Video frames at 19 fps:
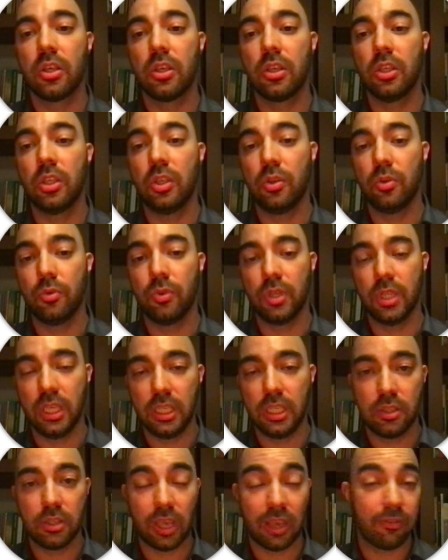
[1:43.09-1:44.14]
you need
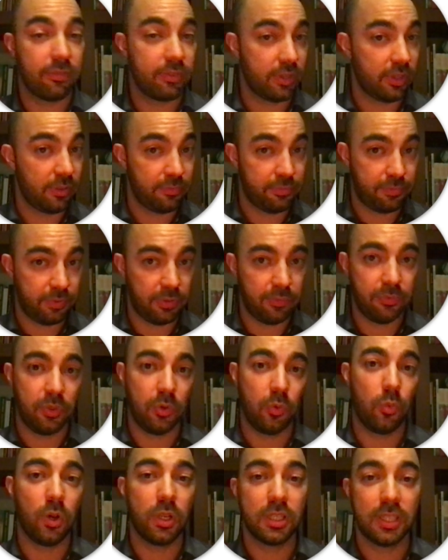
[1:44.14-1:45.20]
to have, if you
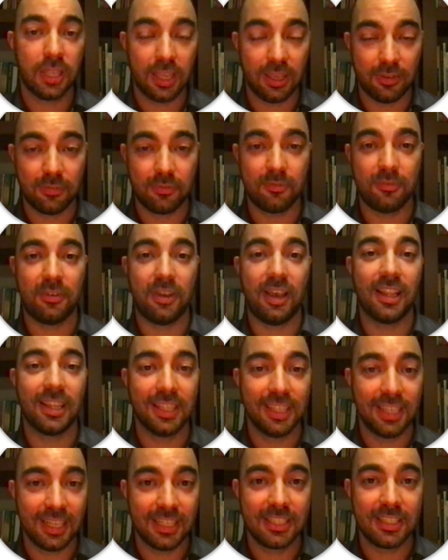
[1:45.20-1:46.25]
want to have
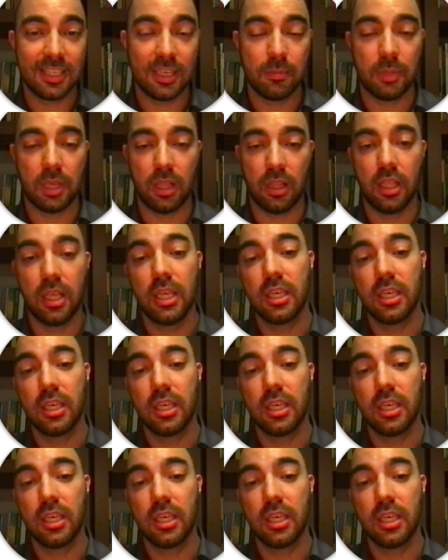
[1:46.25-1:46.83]
valid HTML,